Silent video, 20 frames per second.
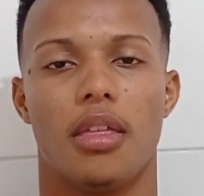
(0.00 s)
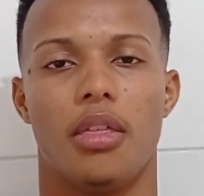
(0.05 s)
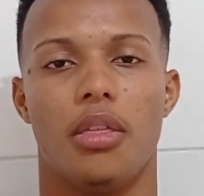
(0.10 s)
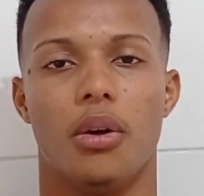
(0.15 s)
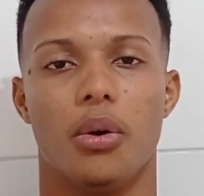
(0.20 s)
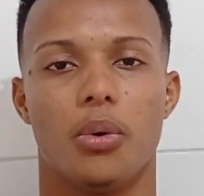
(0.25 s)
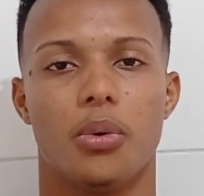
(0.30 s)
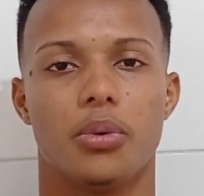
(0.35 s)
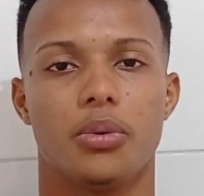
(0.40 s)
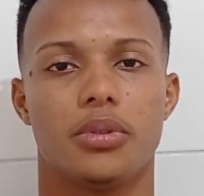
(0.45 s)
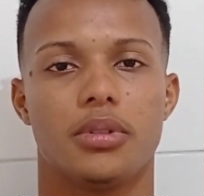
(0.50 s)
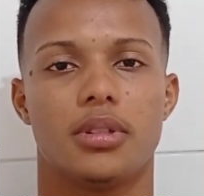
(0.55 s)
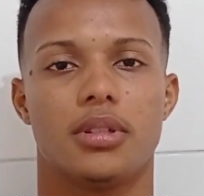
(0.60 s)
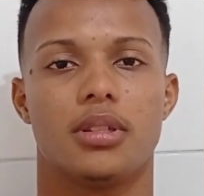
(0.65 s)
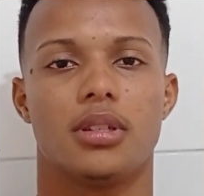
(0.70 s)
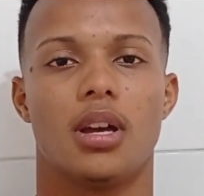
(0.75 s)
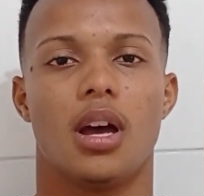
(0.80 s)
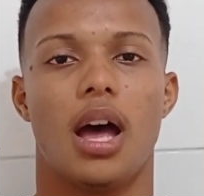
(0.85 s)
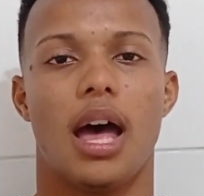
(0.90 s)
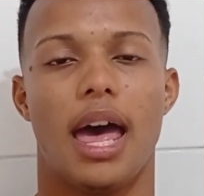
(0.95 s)
those
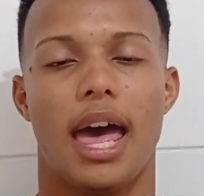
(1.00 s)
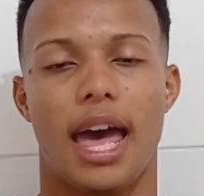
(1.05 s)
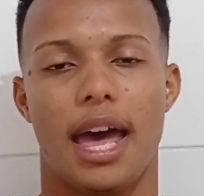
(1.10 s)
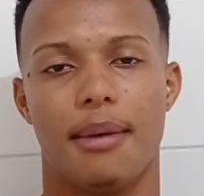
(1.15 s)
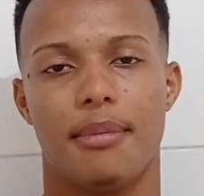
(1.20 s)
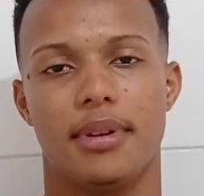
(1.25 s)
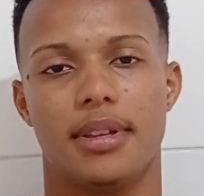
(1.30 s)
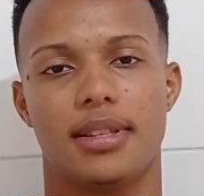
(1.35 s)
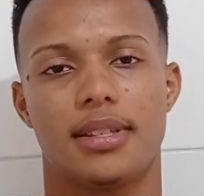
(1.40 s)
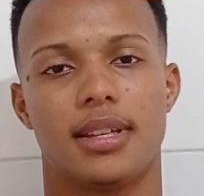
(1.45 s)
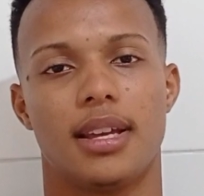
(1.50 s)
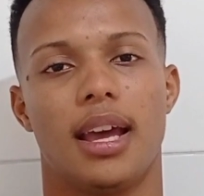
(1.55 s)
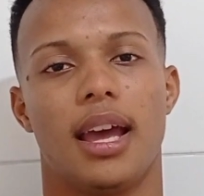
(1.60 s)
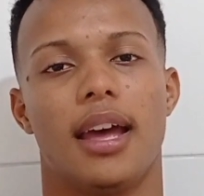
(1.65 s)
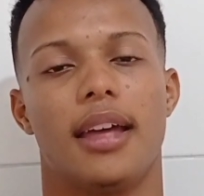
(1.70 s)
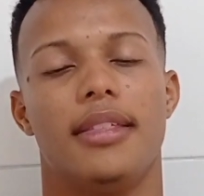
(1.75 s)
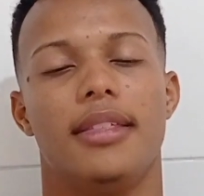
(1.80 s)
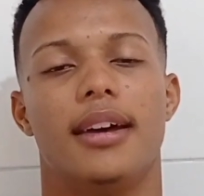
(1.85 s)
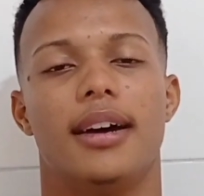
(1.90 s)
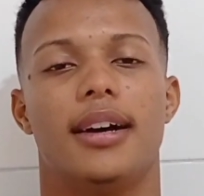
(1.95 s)
habits
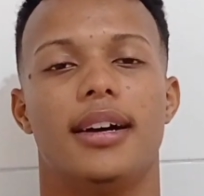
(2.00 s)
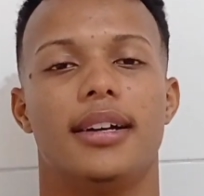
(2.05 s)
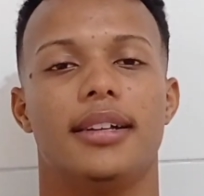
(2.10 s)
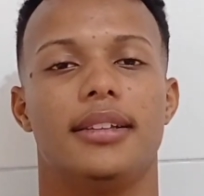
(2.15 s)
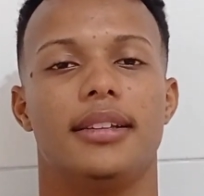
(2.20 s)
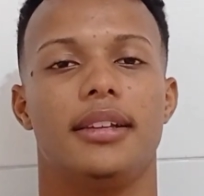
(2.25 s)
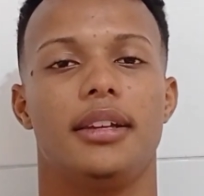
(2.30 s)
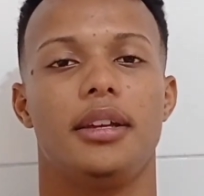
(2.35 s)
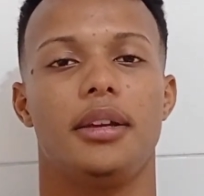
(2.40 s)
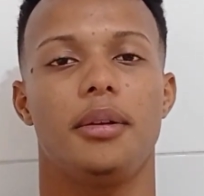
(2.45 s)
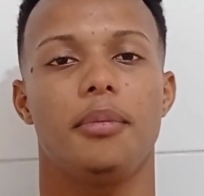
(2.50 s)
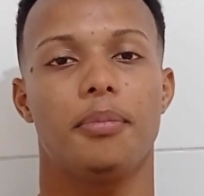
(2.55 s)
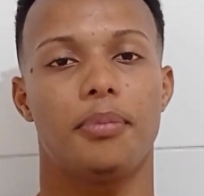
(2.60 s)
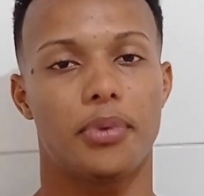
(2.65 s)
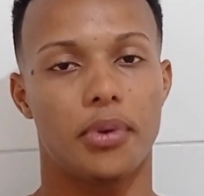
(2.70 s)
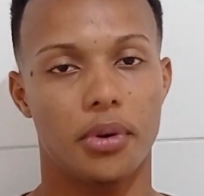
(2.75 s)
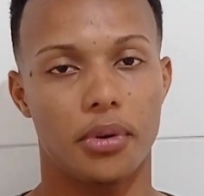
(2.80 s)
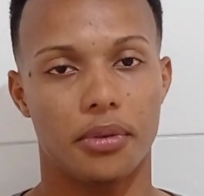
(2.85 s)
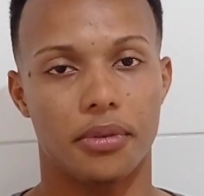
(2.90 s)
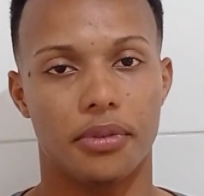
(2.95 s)
that
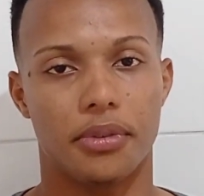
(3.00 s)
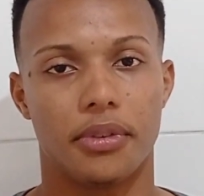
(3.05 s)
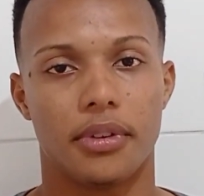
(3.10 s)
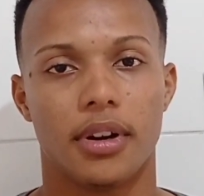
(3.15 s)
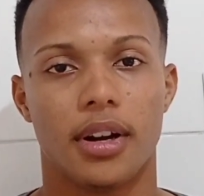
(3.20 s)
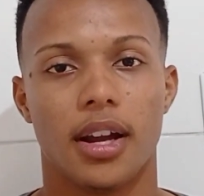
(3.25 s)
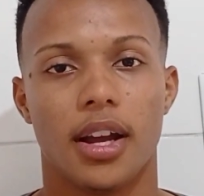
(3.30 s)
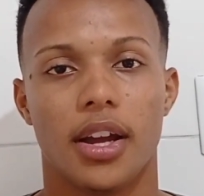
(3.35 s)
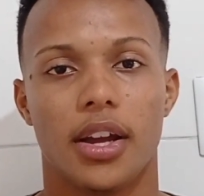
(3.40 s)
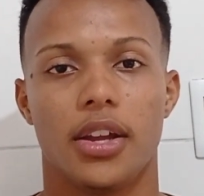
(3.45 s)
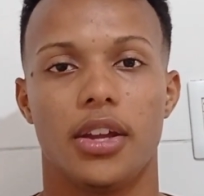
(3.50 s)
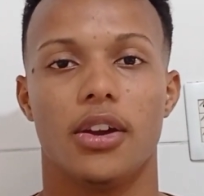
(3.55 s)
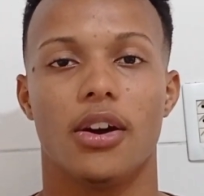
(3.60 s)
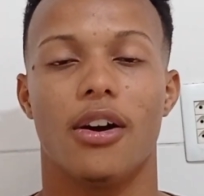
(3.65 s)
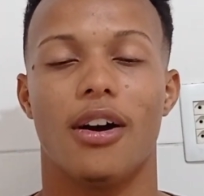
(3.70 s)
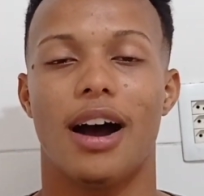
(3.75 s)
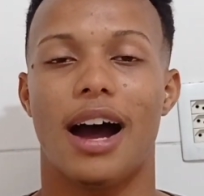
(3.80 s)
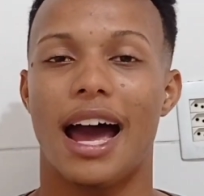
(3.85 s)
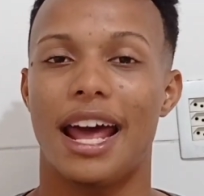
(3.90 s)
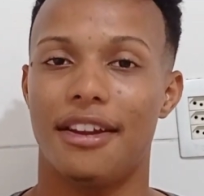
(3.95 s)
improve
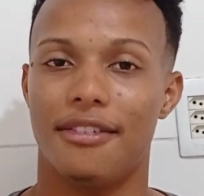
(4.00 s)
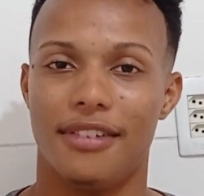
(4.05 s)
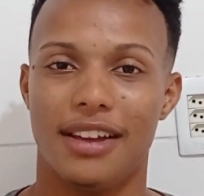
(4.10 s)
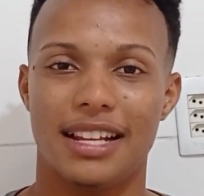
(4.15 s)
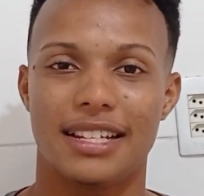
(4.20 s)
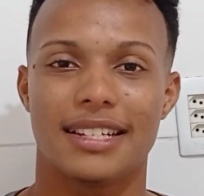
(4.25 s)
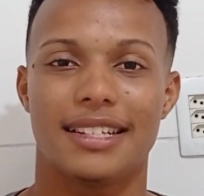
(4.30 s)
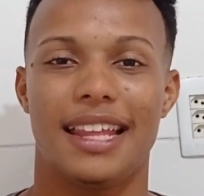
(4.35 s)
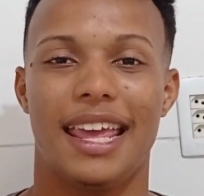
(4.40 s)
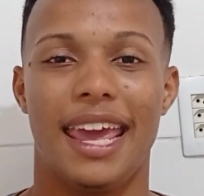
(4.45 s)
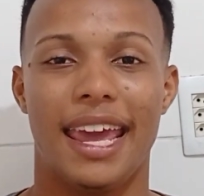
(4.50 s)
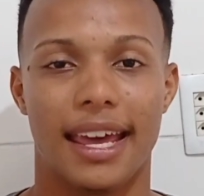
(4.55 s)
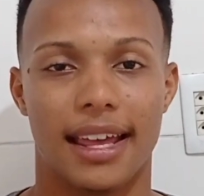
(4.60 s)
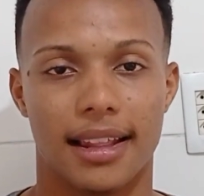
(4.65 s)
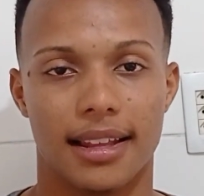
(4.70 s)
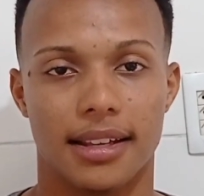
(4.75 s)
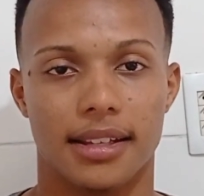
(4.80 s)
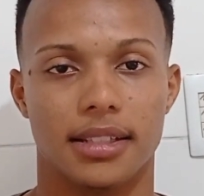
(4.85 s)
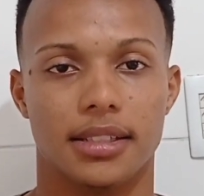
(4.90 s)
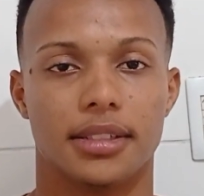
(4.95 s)
your advanced
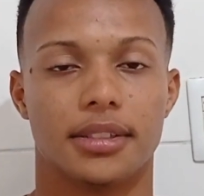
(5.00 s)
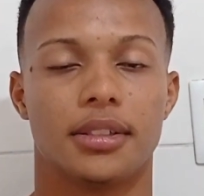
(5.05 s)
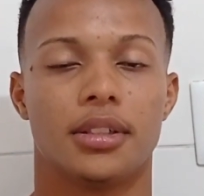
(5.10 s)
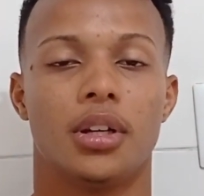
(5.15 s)
English.